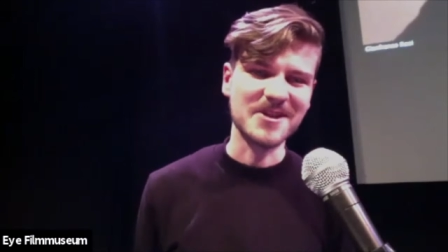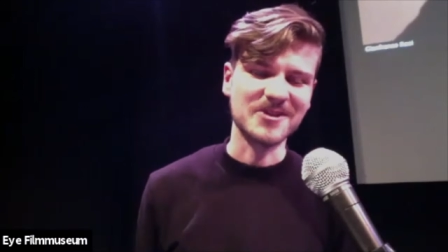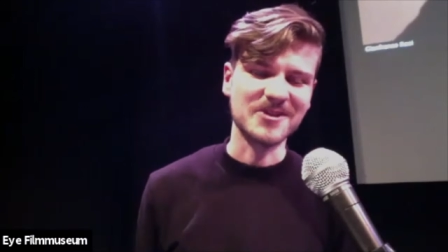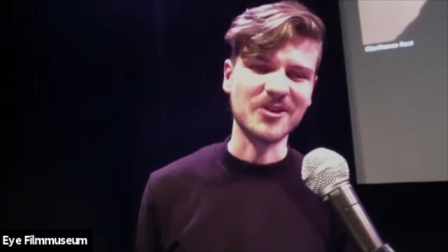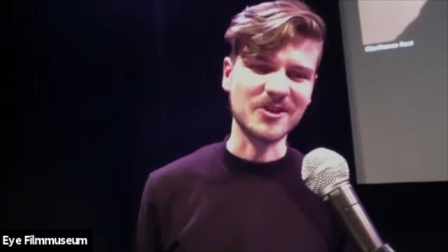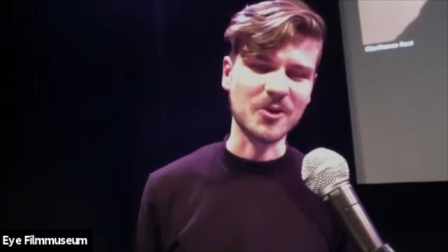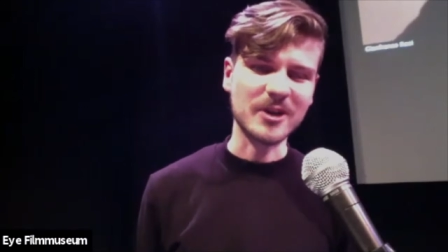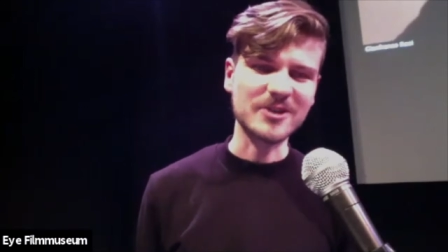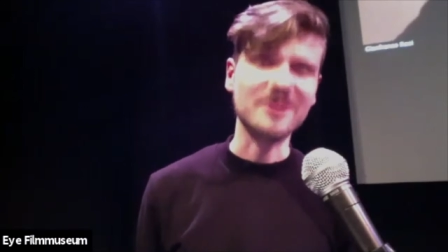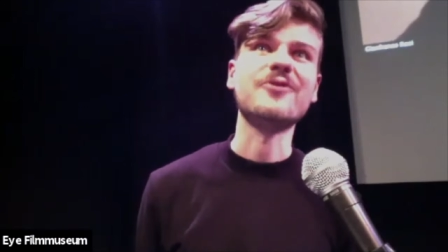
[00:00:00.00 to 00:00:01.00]
So it's a
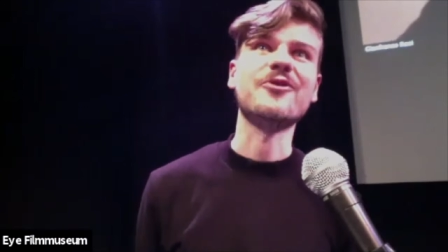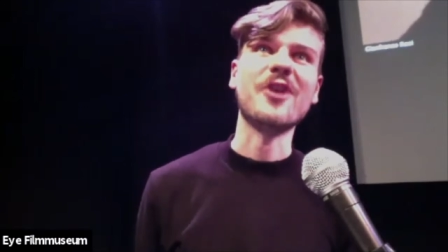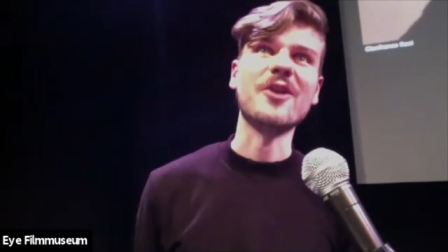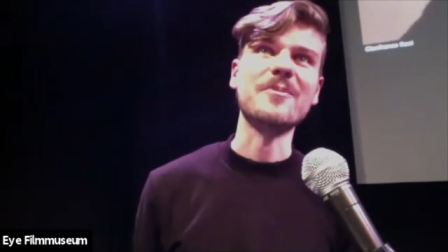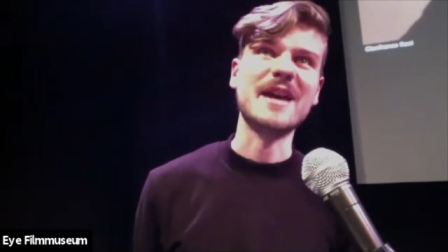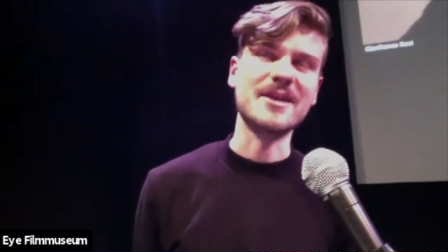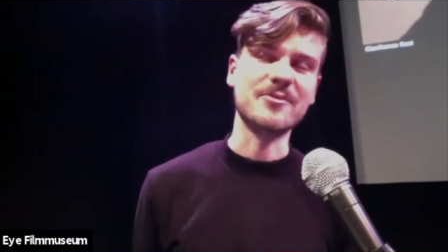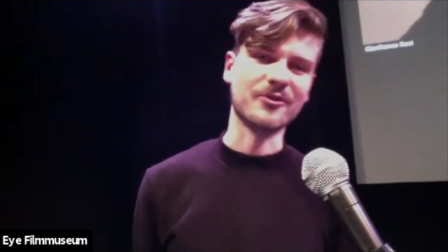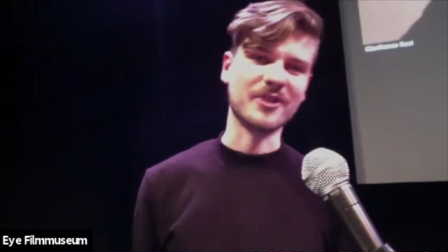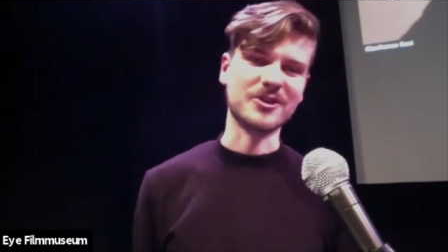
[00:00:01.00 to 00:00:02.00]
question from a
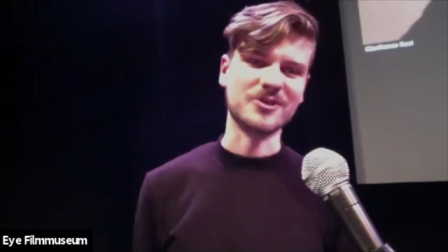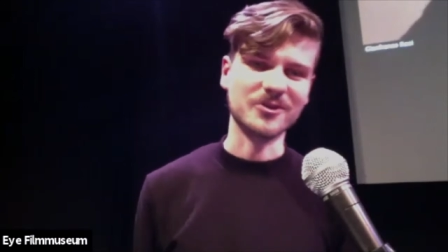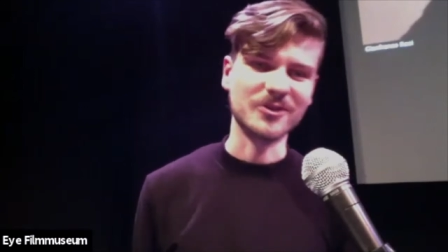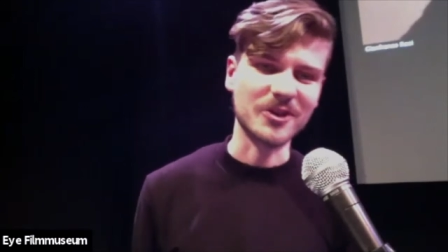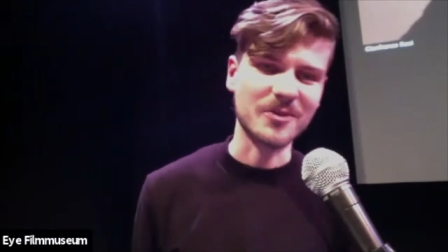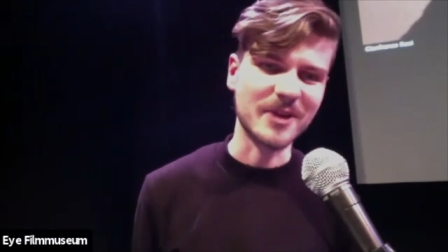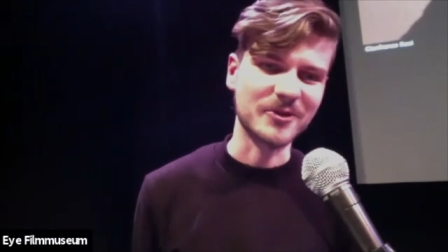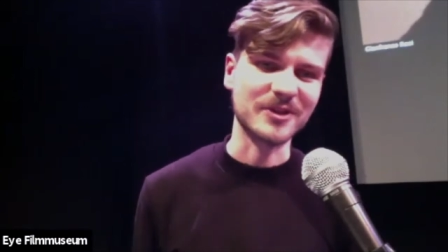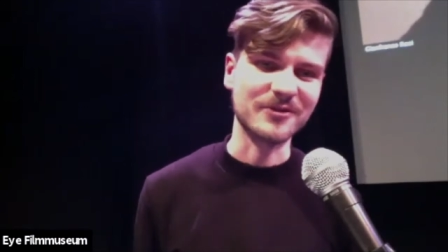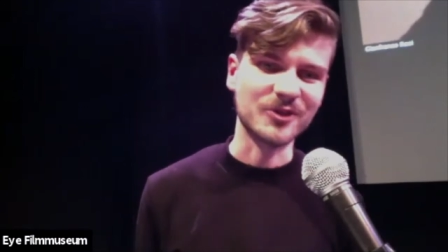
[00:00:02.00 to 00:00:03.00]
professional
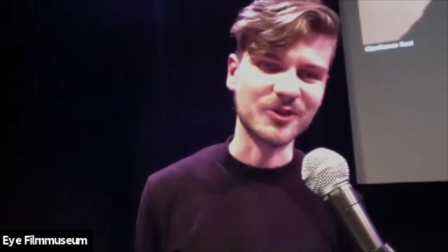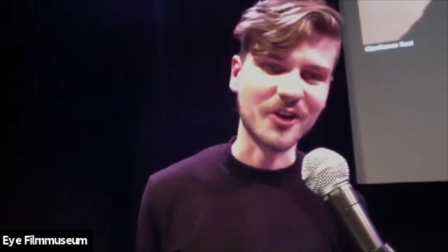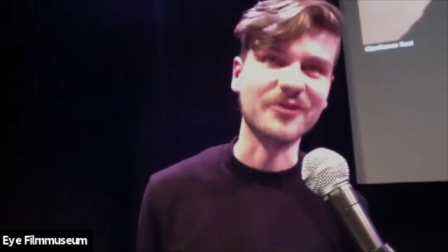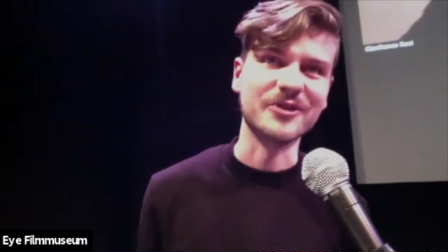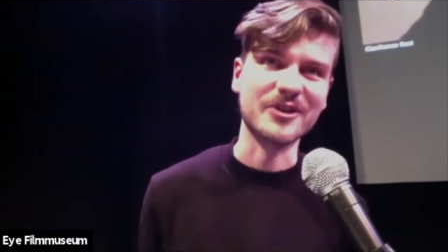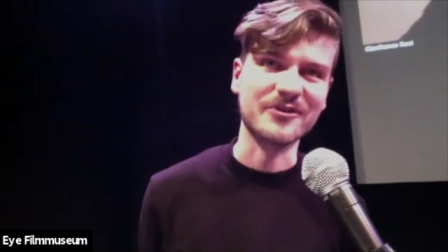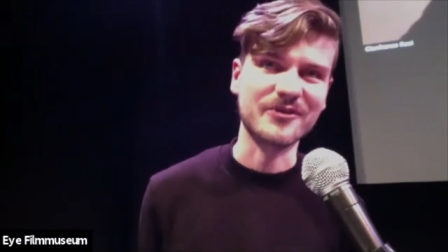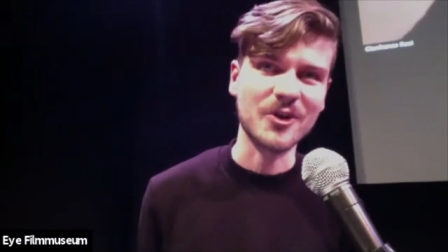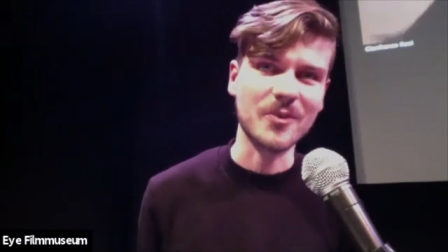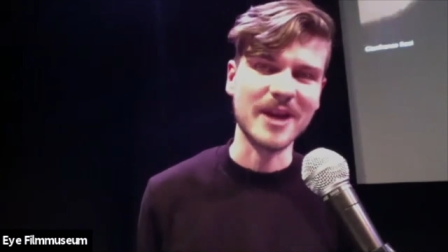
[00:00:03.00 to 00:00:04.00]
documentary photographer and
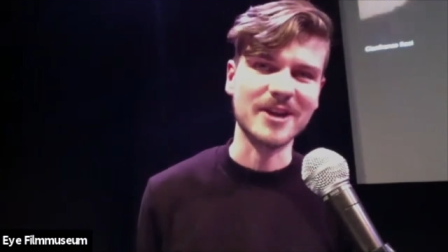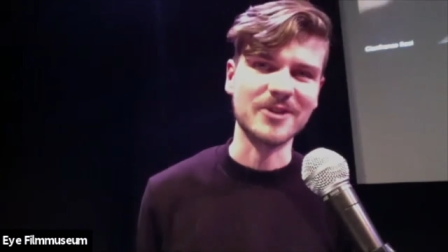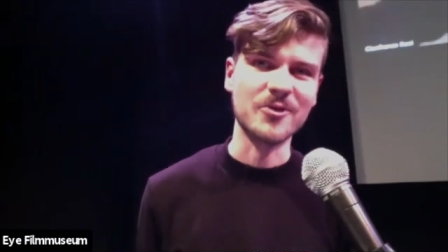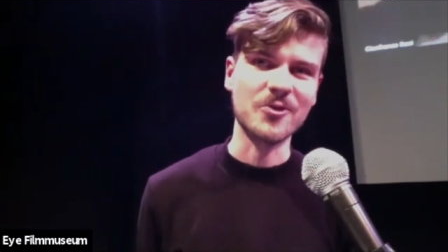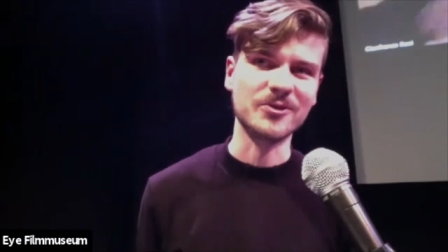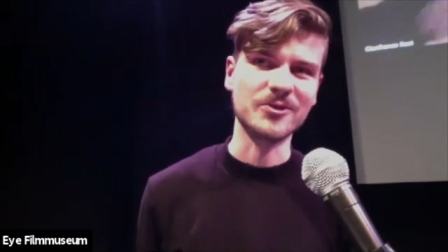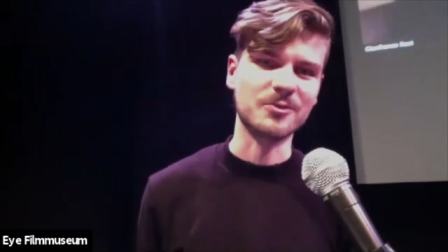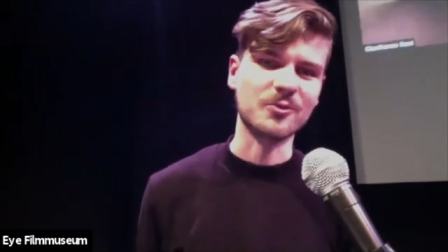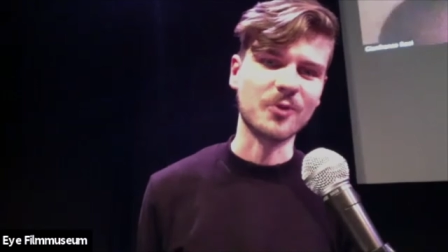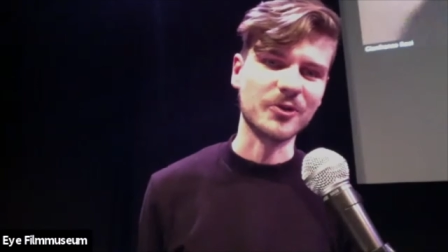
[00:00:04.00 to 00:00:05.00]
filmmaker who's
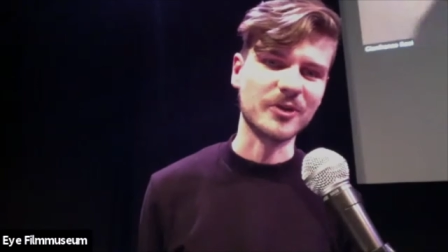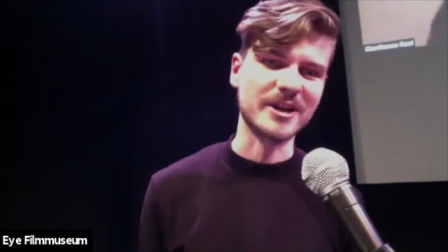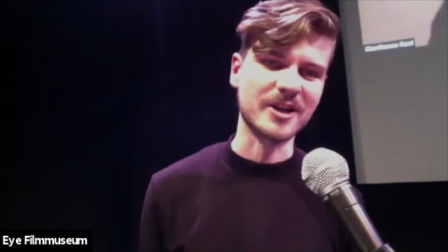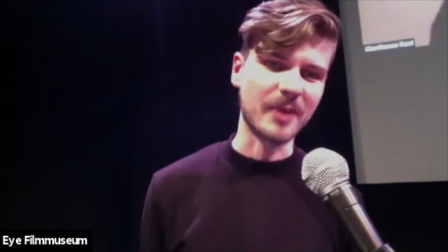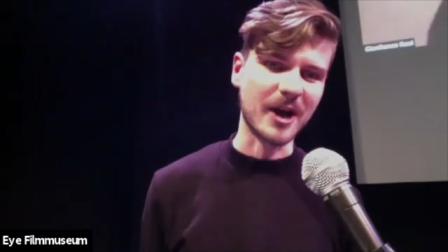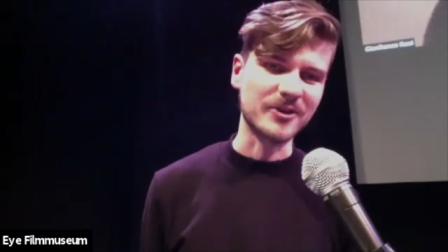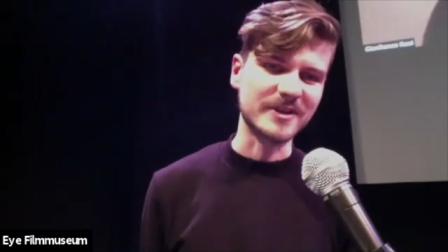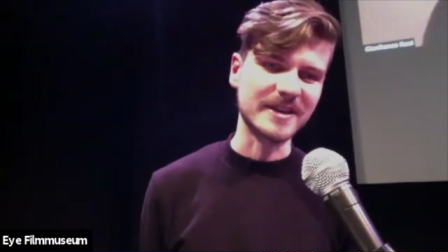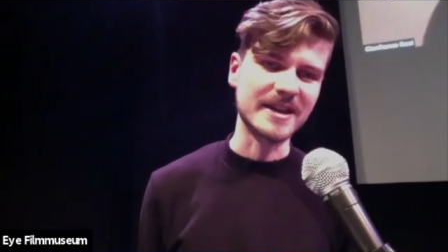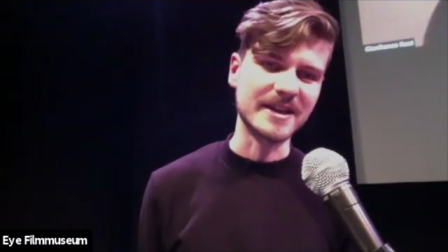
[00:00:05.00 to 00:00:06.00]
wondering about
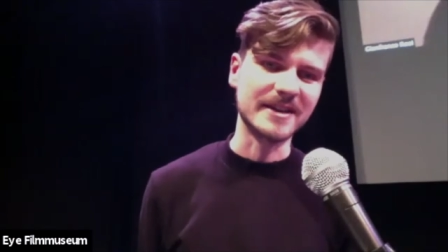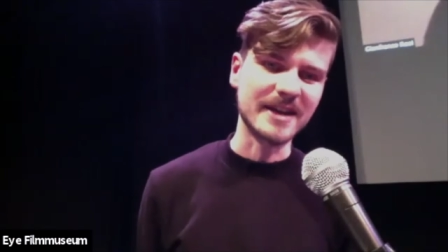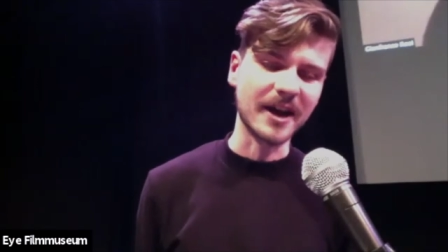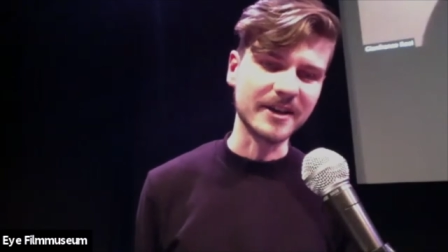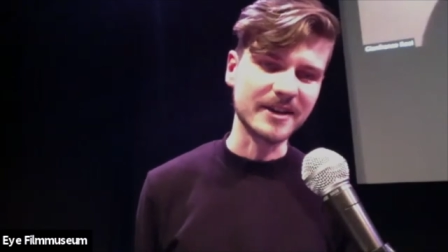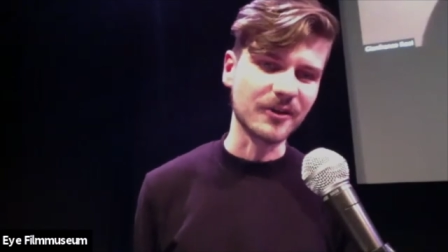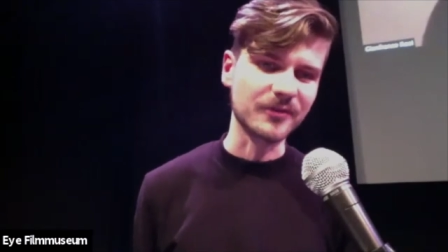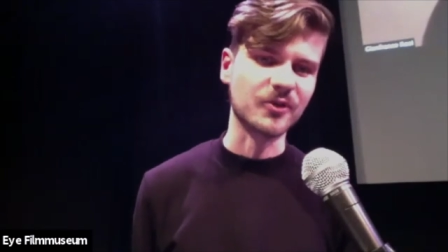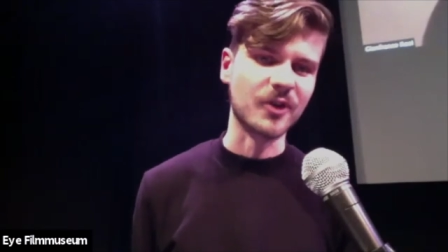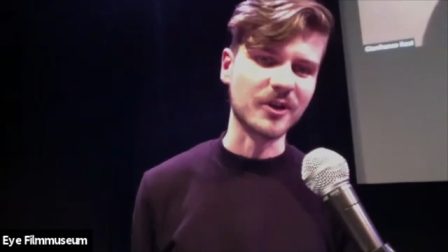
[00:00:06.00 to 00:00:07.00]
the idea of
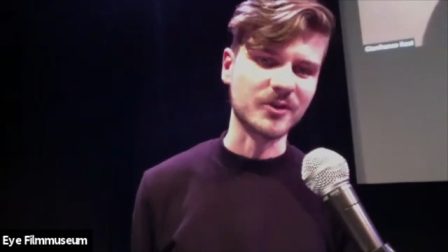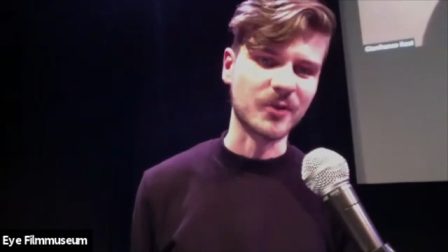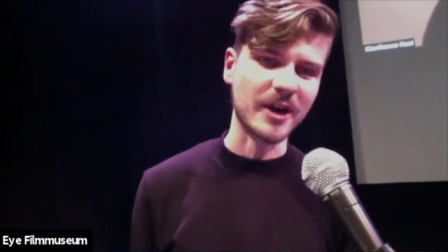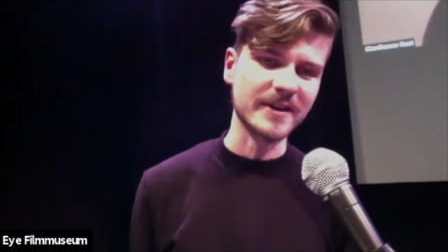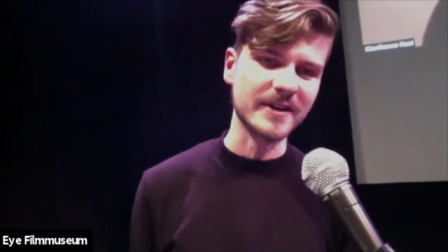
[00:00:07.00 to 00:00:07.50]
trust, right?